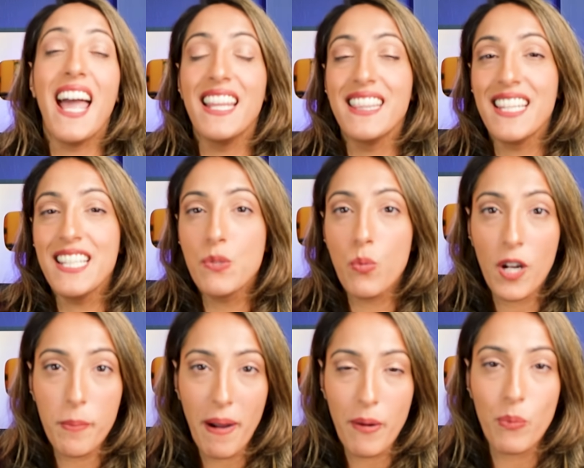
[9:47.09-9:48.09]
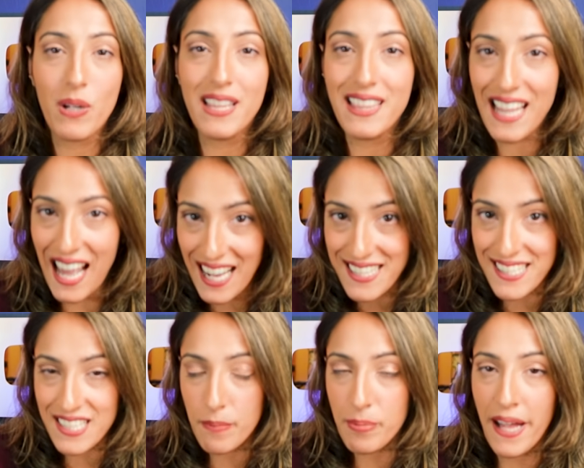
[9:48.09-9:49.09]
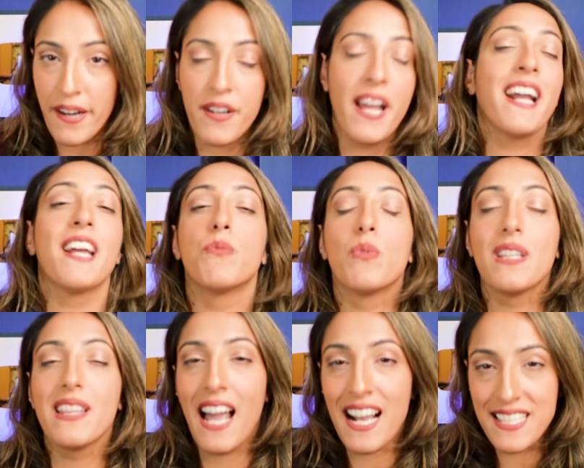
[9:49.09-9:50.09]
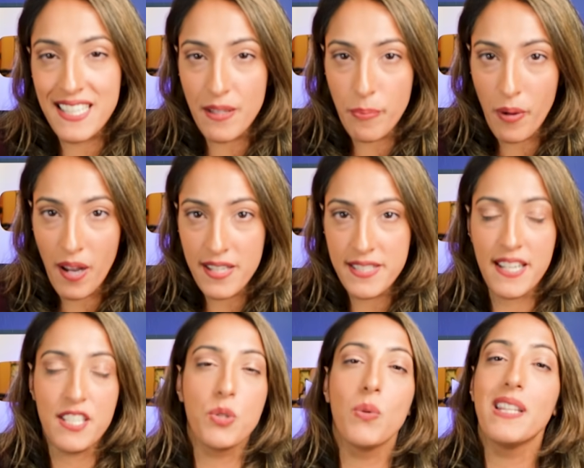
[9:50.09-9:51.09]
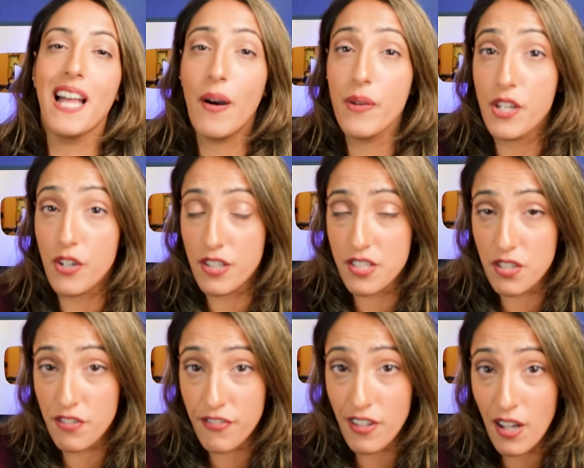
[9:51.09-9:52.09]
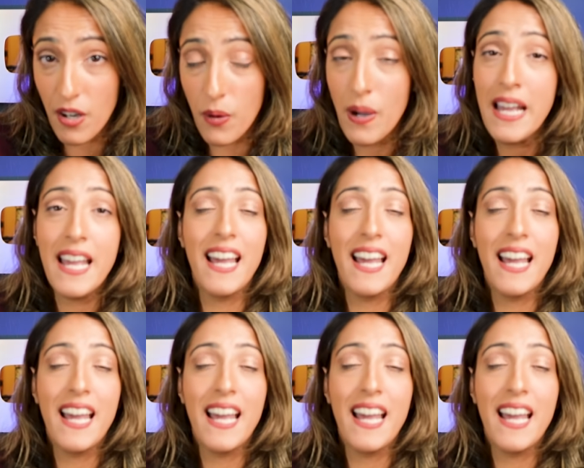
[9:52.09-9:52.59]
and these work by relaxing the bladder neck and relaxing the prostate to allow urine to flow.